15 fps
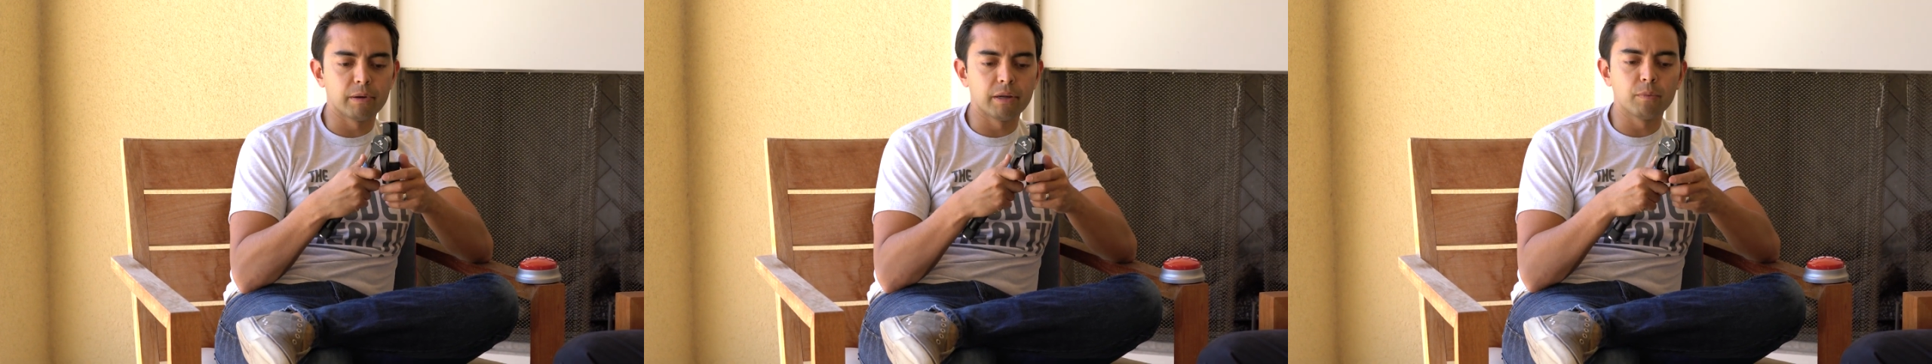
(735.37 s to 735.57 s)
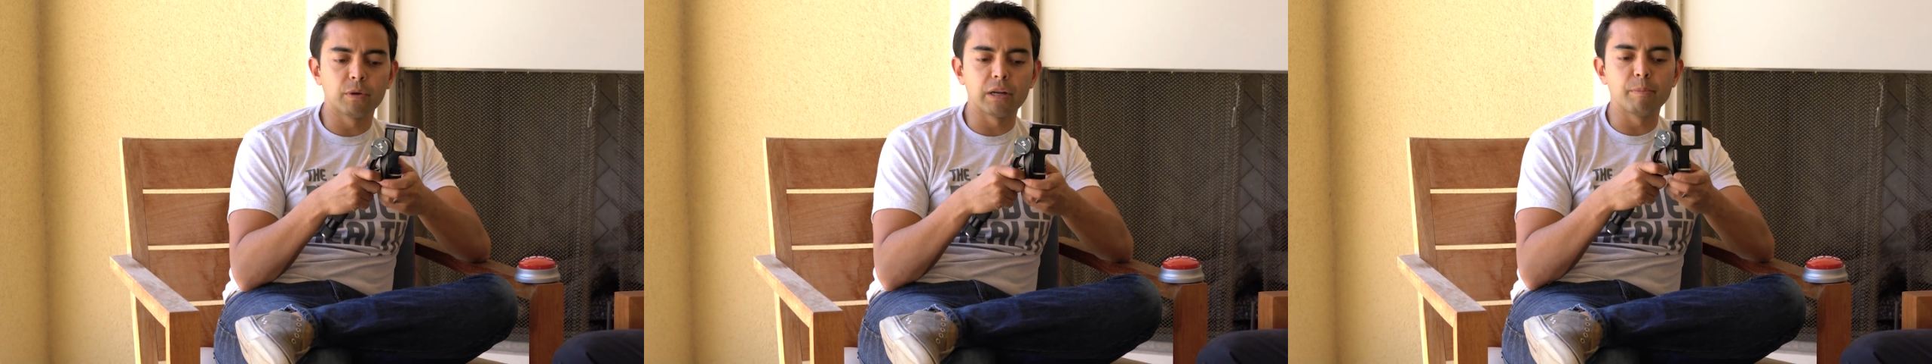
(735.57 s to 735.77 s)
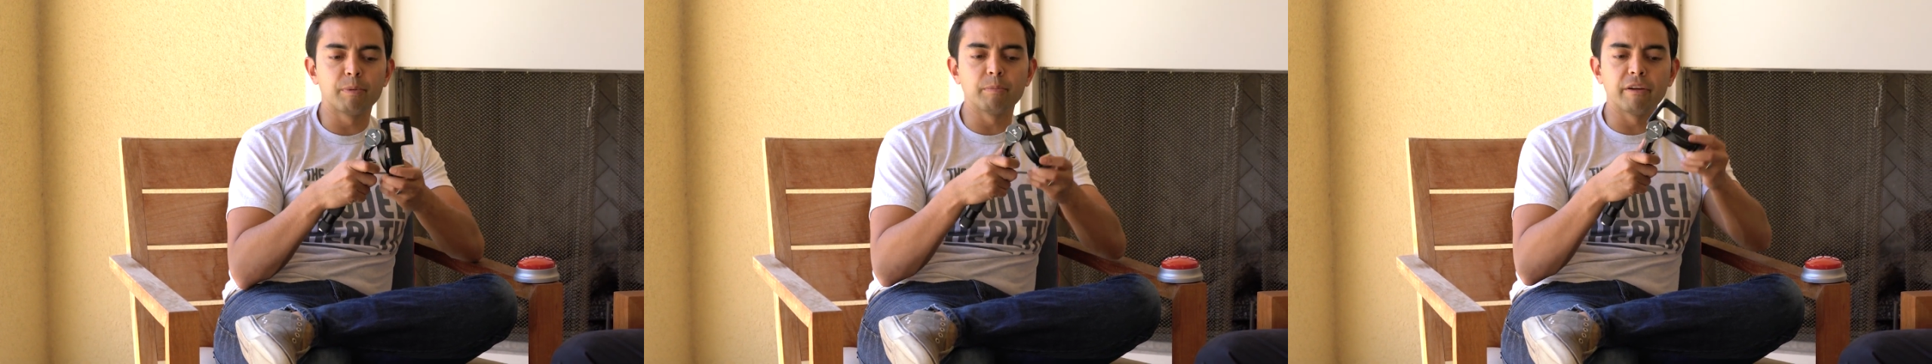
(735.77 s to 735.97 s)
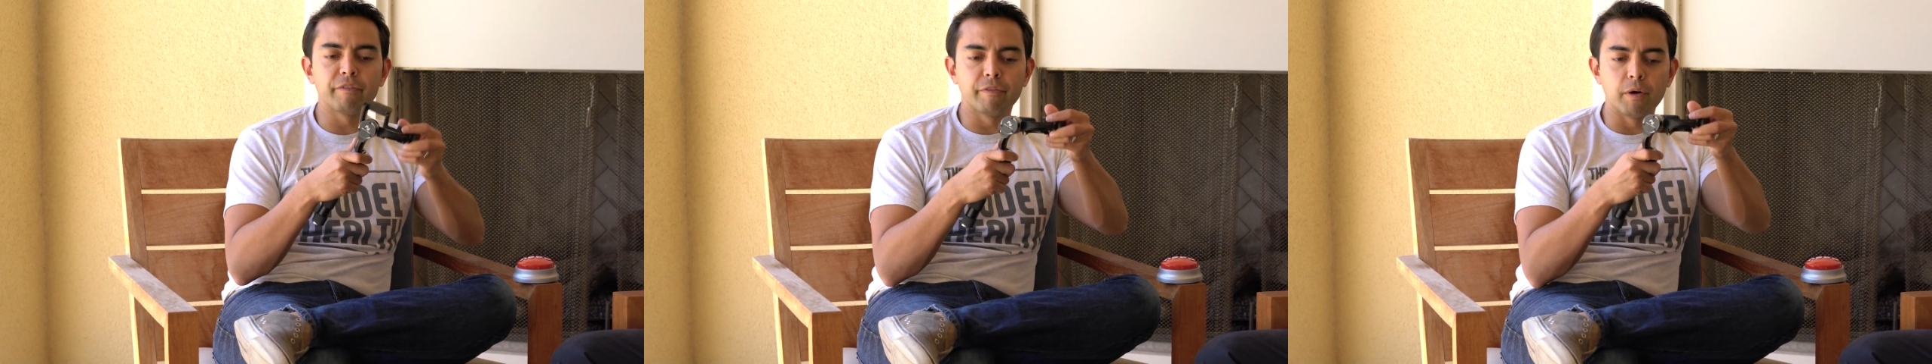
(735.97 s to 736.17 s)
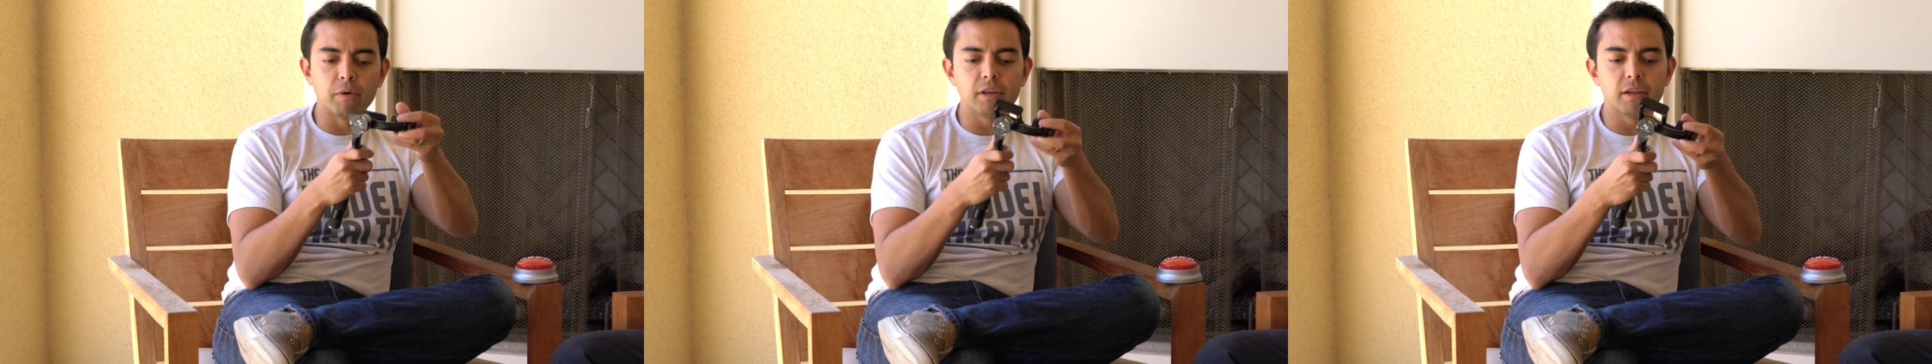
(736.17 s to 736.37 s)
But when I put my
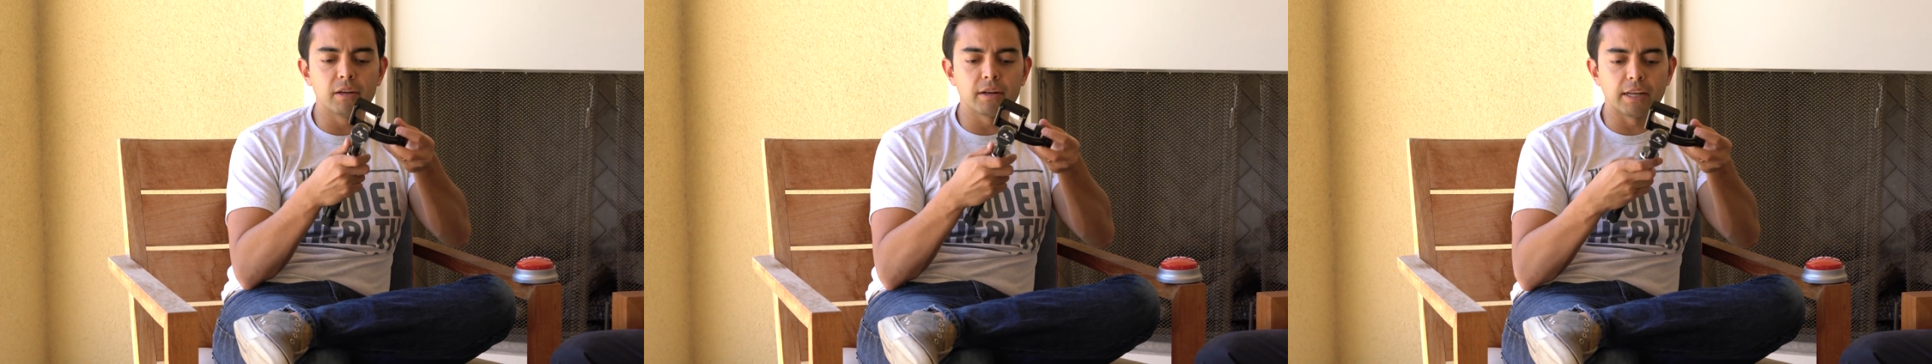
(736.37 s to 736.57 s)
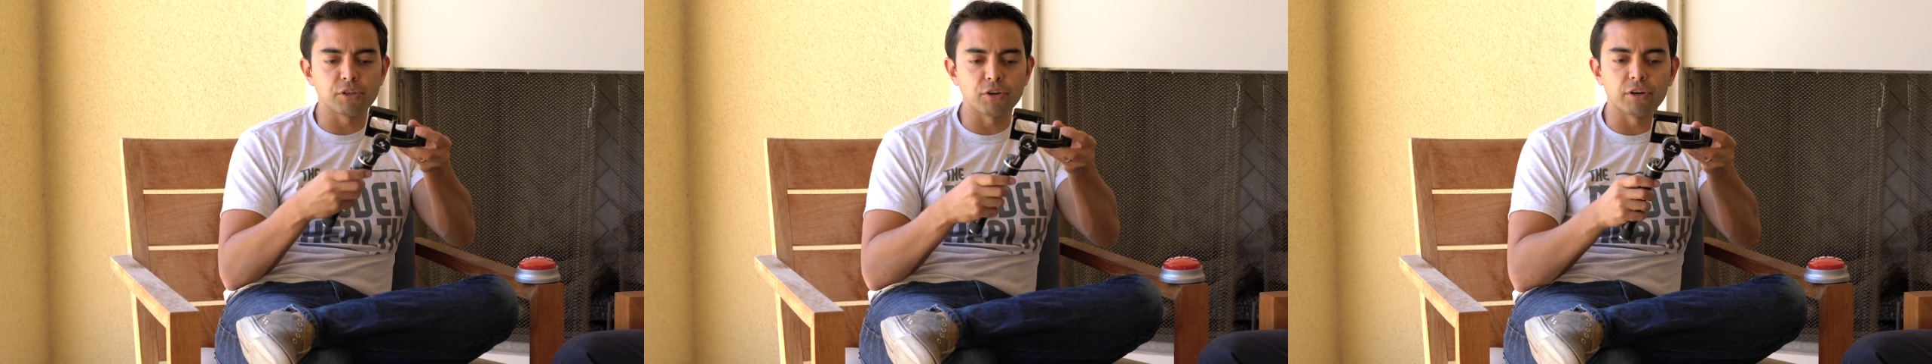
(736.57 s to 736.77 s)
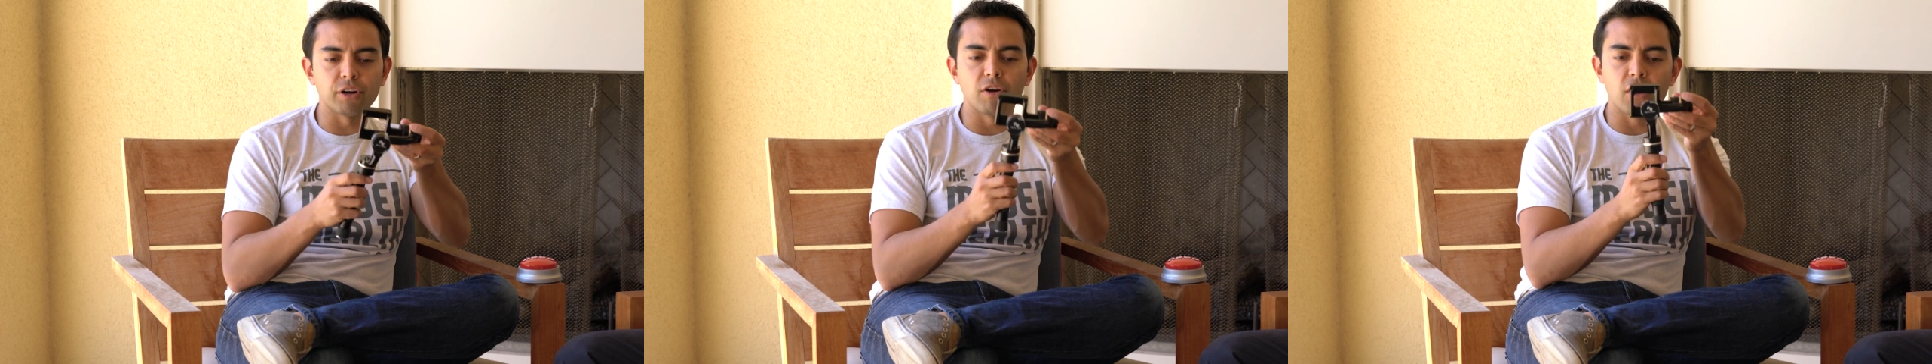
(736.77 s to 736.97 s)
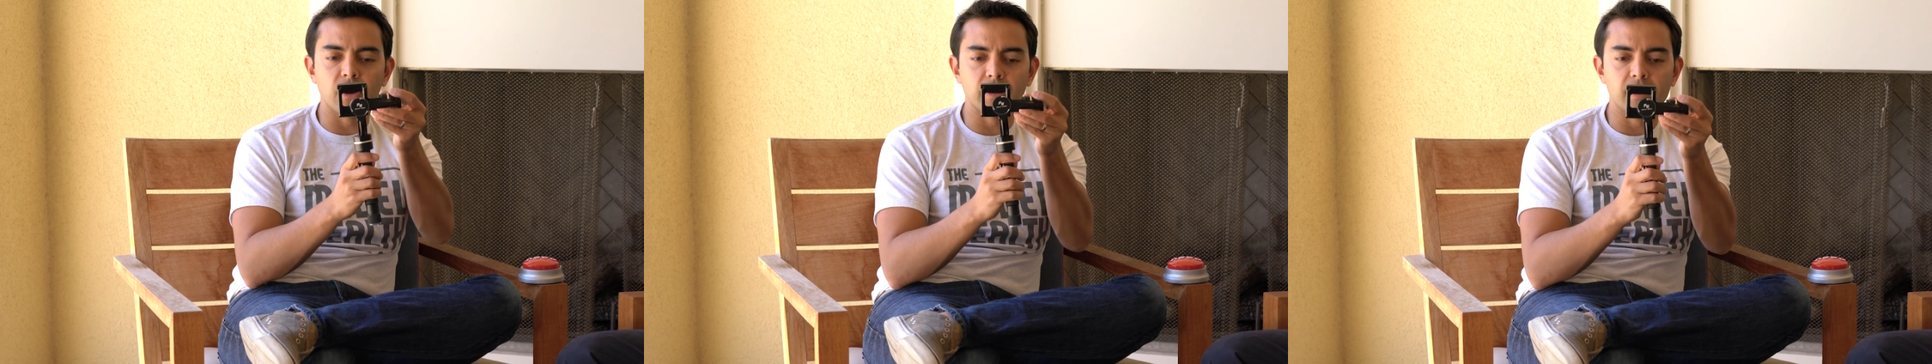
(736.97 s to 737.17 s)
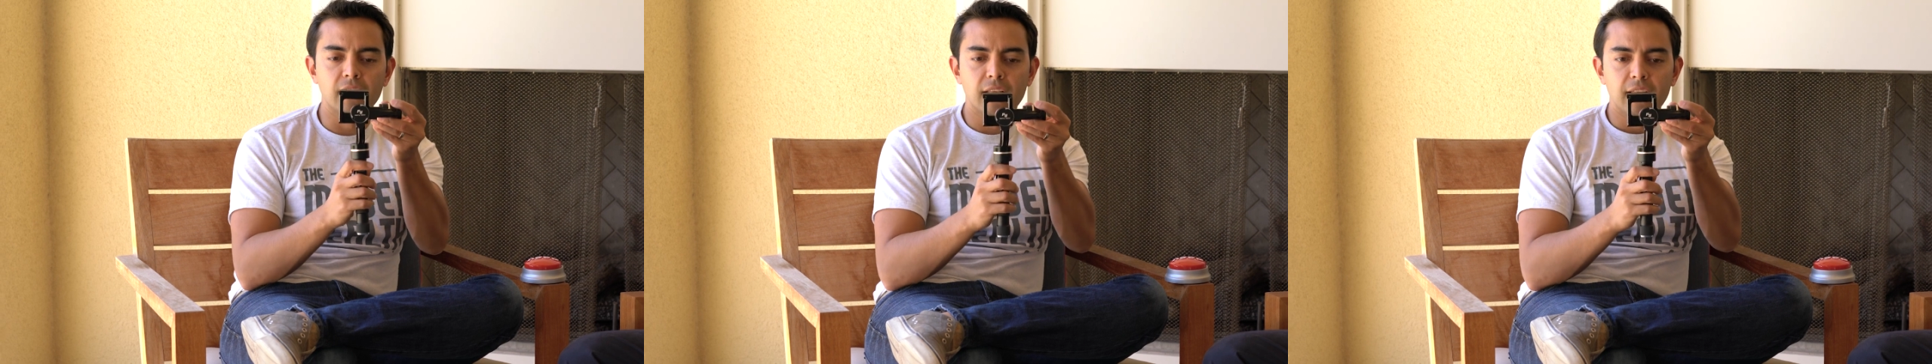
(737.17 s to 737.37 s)
phone in and I turn it
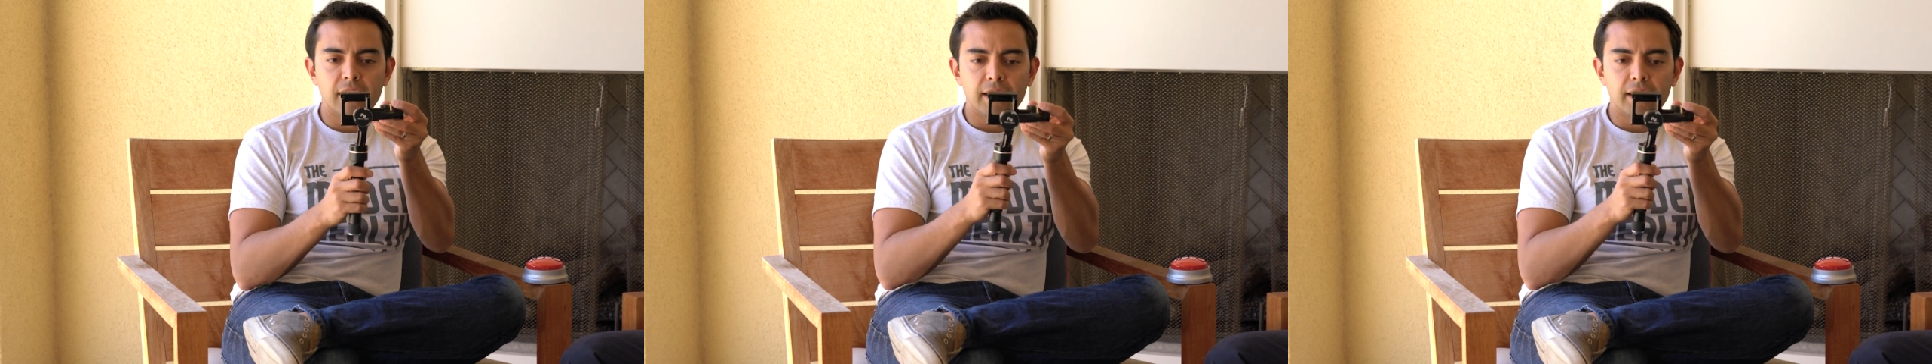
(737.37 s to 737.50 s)
on,